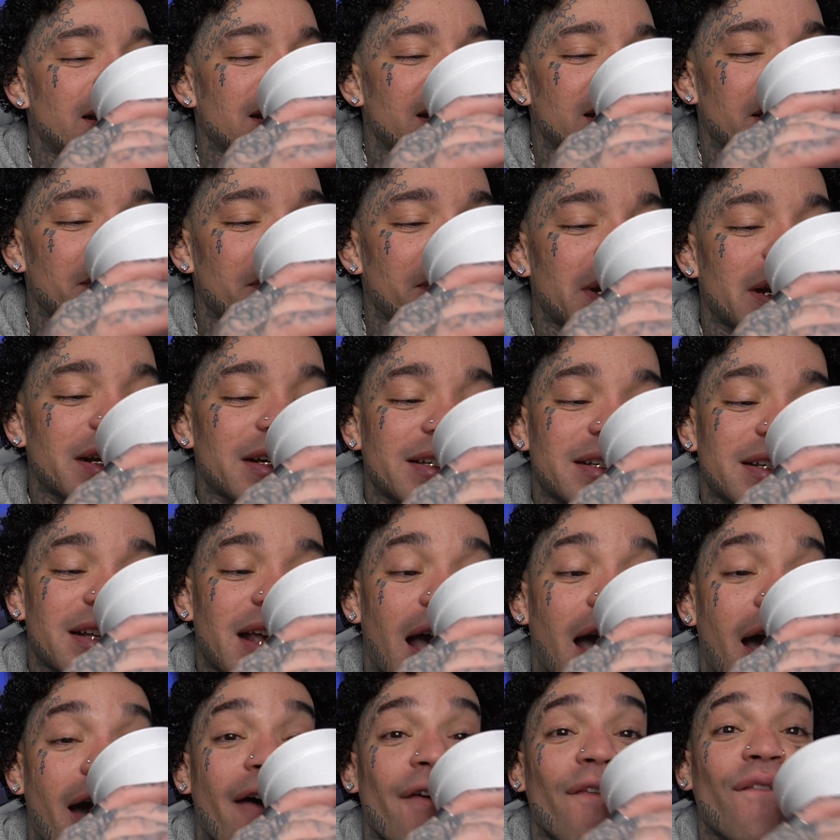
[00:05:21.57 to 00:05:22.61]
Them niggas
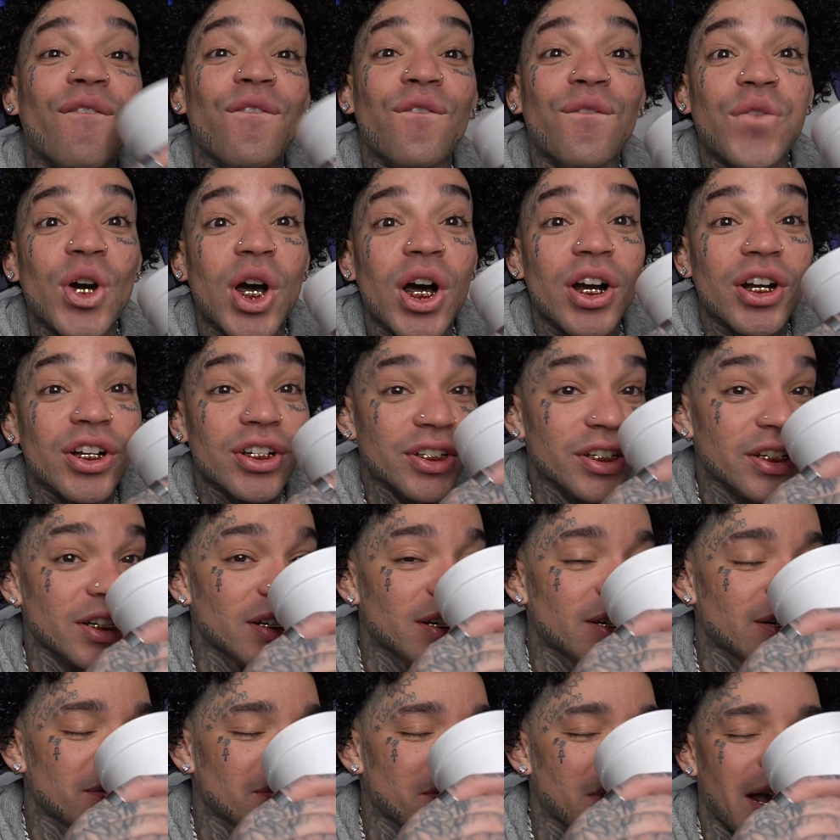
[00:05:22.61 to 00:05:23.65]
got
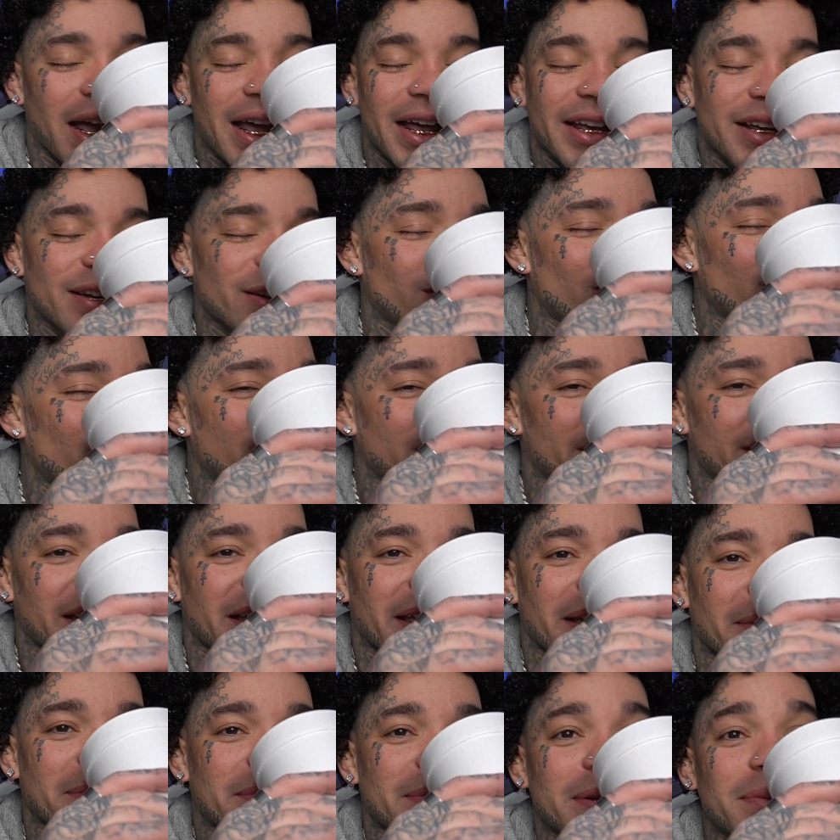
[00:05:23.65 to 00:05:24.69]
up. I ain't gonna
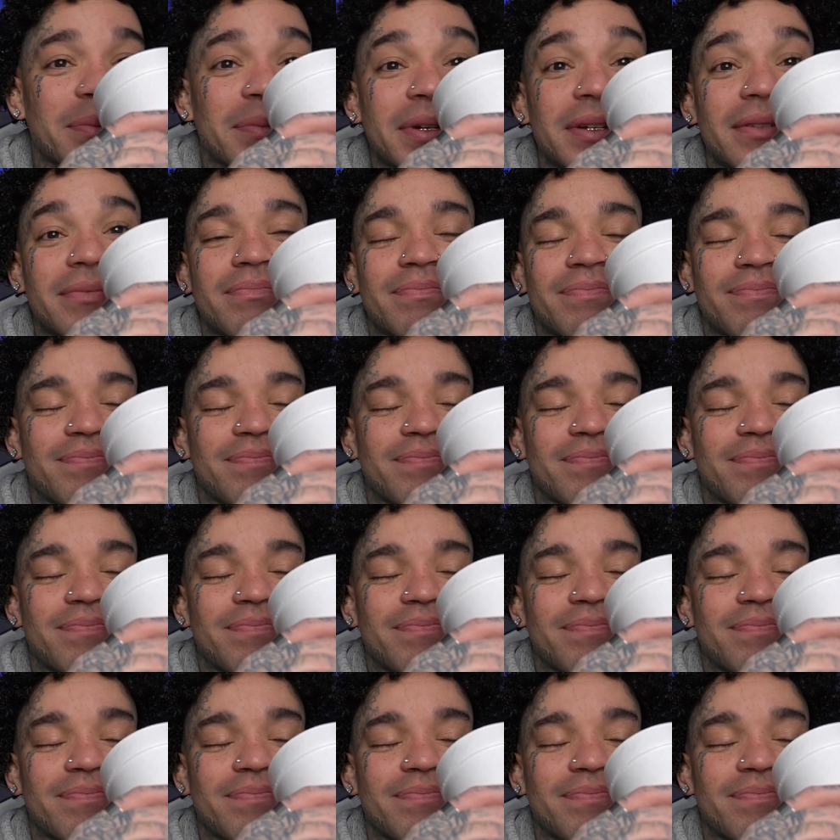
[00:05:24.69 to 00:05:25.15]
care. Them